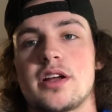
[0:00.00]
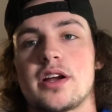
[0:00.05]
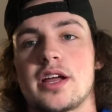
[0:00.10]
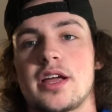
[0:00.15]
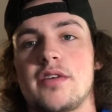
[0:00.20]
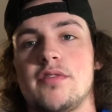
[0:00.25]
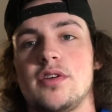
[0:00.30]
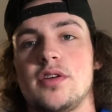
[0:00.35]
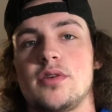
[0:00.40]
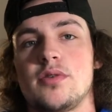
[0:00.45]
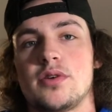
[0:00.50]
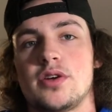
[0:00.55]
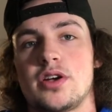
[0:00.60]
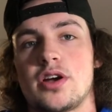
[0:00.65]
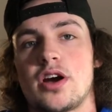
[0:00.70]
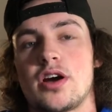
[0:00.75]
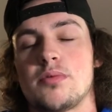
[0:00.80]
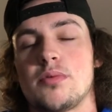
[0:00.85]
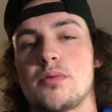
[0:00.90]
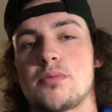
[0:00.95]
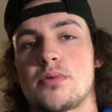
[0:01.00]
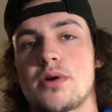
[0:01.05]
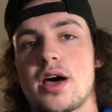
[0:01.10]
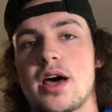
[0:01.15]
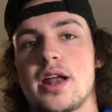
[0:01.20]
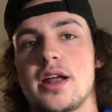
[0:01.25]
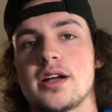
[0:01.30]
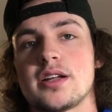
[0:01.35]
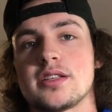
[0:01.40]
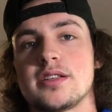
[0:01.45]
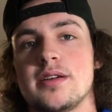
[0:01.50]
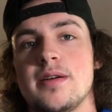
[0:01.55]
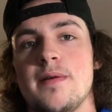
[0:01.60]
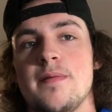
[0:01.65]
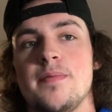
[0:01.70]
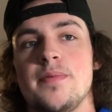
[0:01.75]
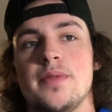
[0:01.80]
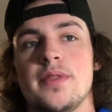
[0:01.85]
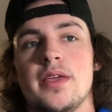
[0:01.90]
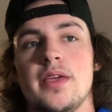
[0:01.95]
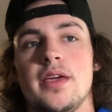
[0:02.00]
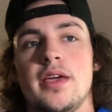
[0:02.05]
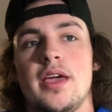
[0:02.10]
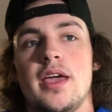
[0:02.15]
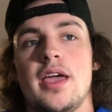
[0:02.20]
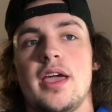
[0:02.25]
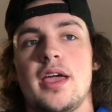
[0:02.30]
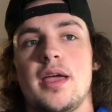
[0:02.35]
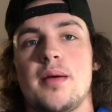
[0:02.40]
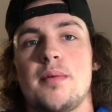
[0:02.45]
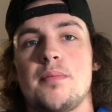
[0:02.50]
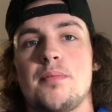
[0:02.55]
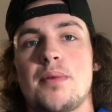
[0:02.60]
giving you a durable product. And